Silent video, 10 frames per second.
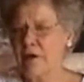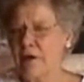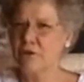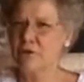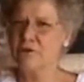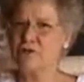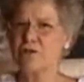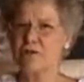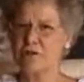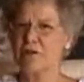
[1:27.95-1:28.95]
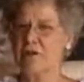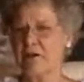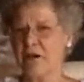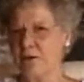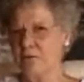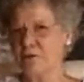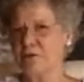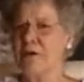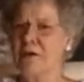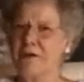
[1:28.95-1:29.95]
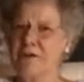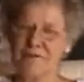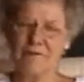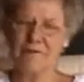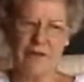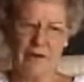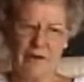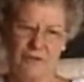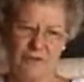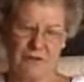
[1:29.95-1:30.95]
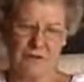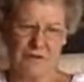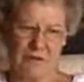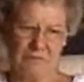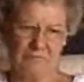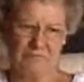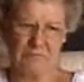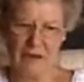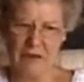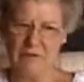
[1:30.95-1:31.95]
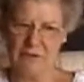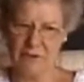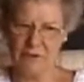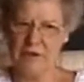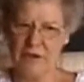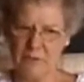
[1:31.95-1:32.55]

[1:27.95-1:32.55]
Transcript: I noticed just an account, and that was how the Lord